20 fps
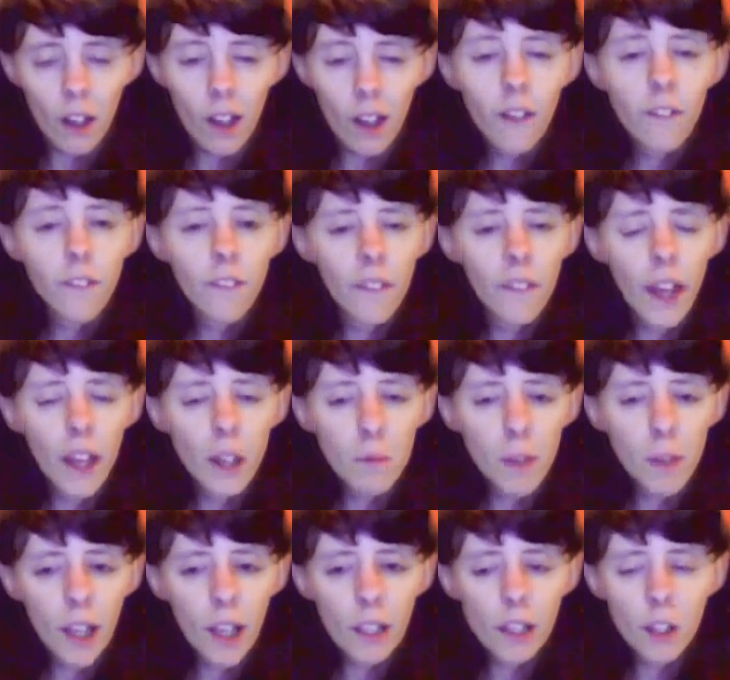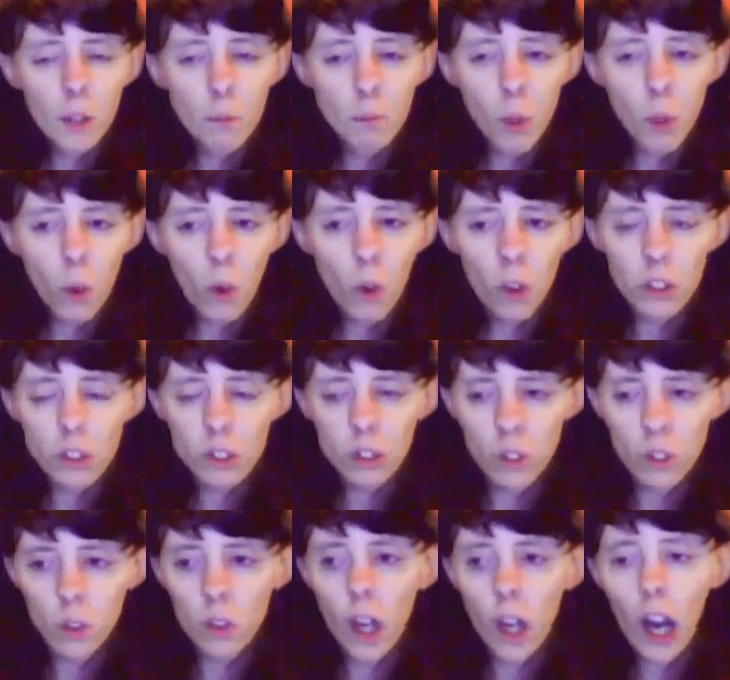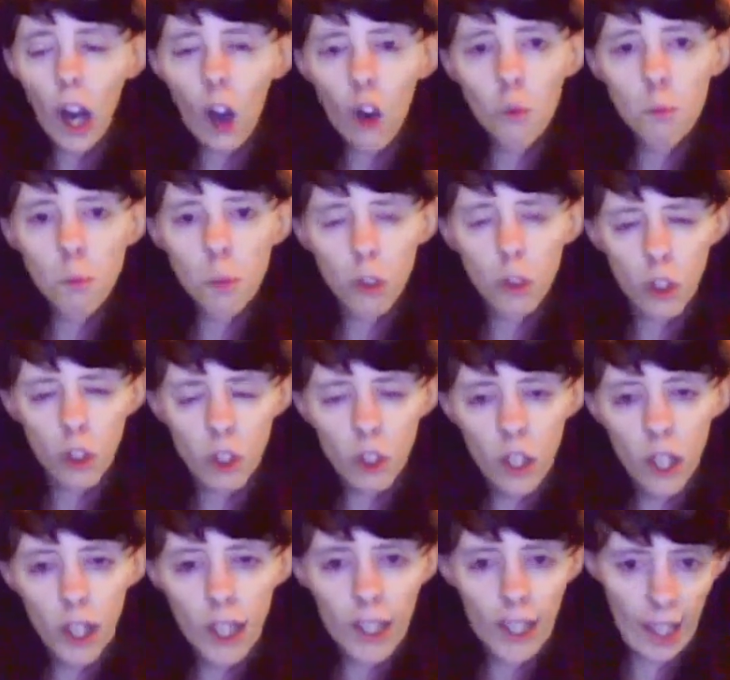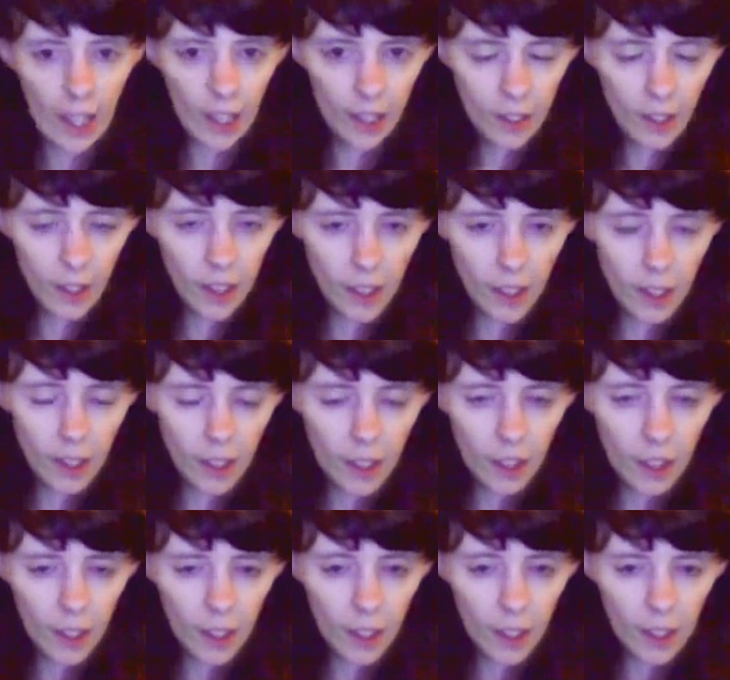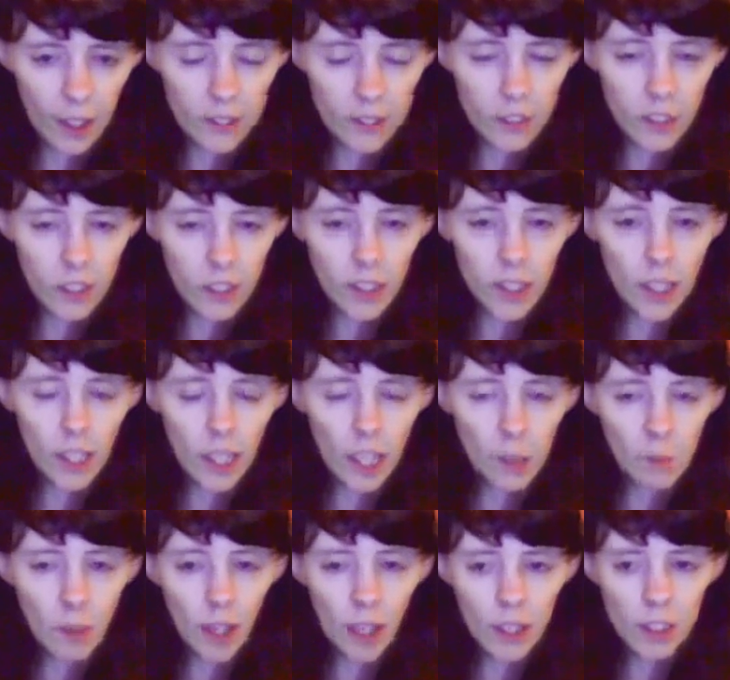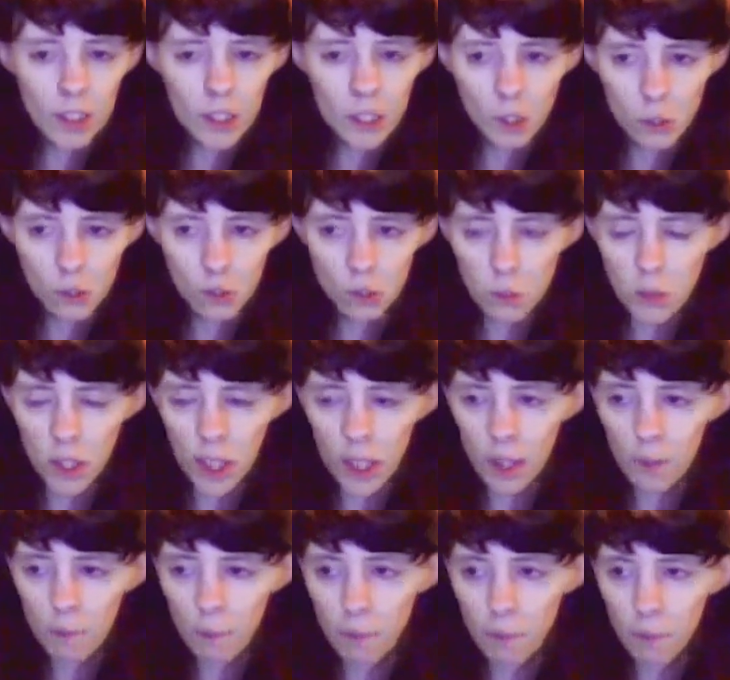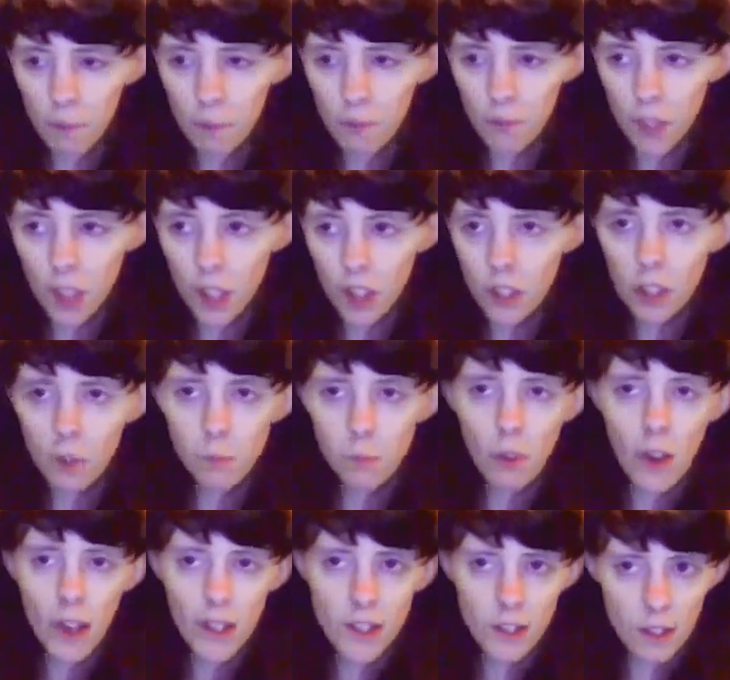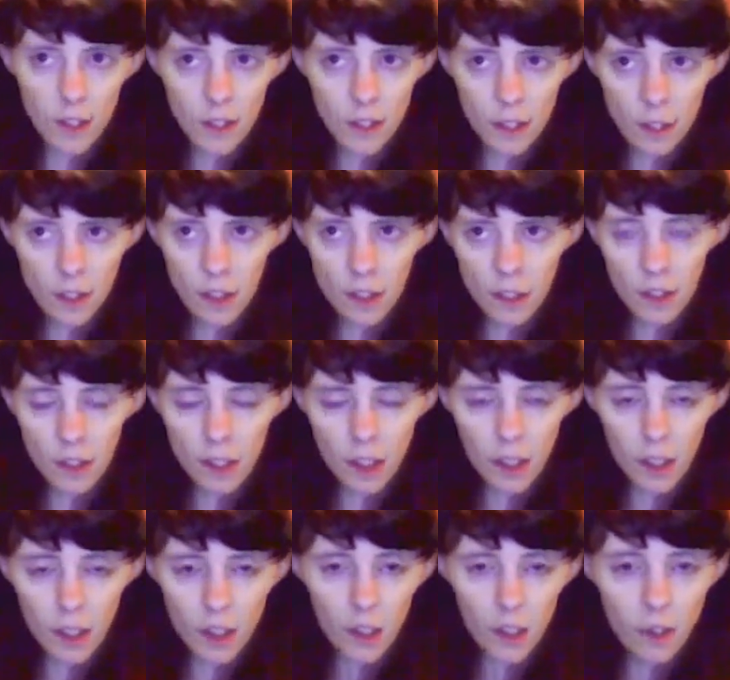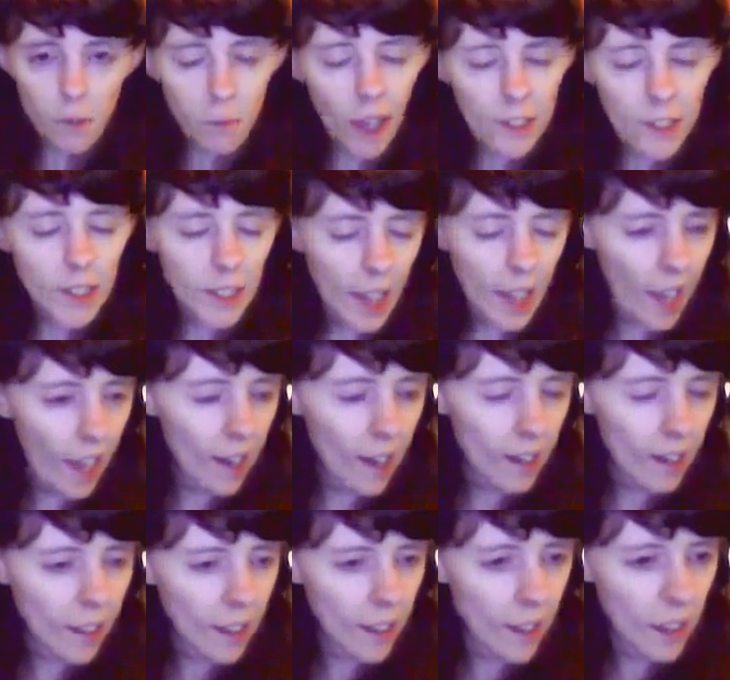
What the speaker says: if they made the portal open again, so that you can go back to the present, back to now,